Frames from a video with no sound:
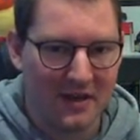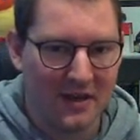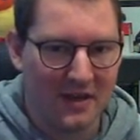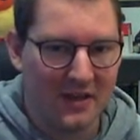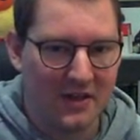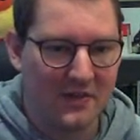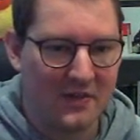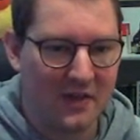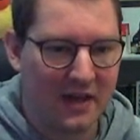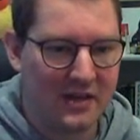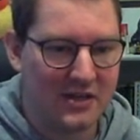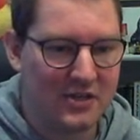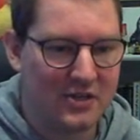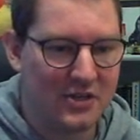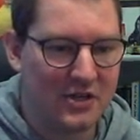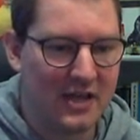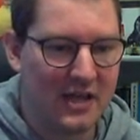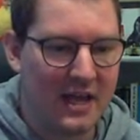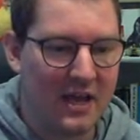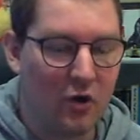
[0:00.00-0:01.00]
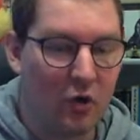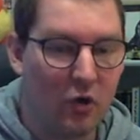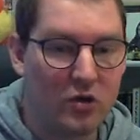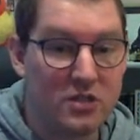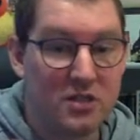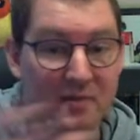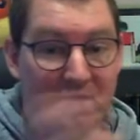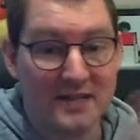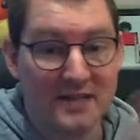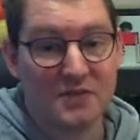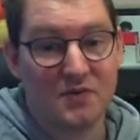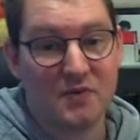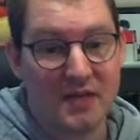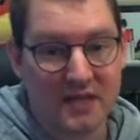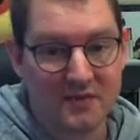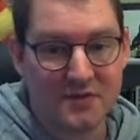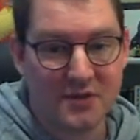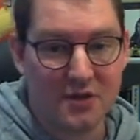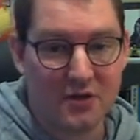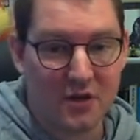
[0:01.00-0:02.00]
then it automatically
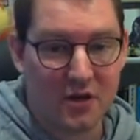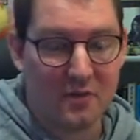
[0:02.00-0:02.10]
gives her